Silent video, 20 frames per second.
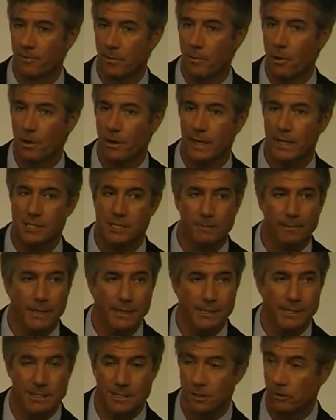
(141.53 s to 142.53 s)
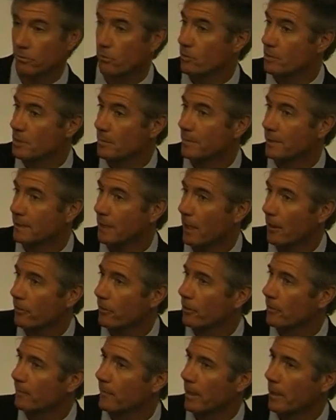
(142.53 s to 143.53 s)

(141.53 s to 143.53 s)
from all kinds of places and throws them together.